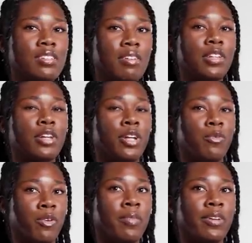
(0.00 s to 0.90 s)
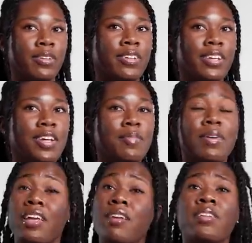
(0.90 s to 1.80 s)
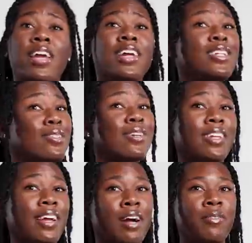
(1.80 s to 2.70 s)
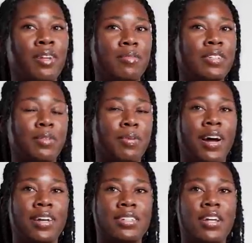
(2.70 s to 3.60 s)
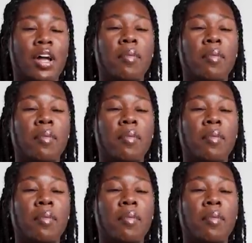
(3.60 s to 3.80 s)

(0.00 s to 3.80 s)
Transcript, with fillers: seventy thirty women. But even eighty twenty, like I wouldn't be surprised.